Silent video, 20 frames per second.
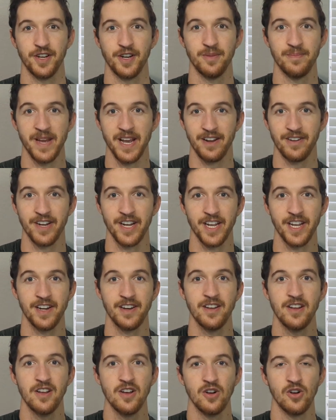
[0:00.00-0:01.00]
married
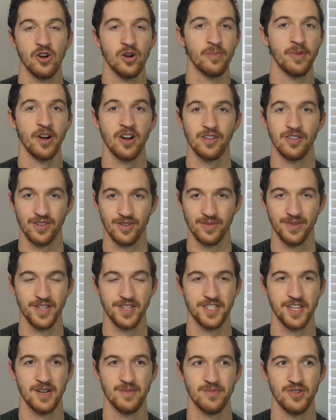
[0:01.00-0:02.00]
or partnered with
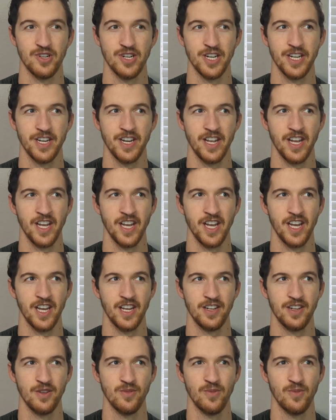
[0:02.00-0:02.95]
someone and you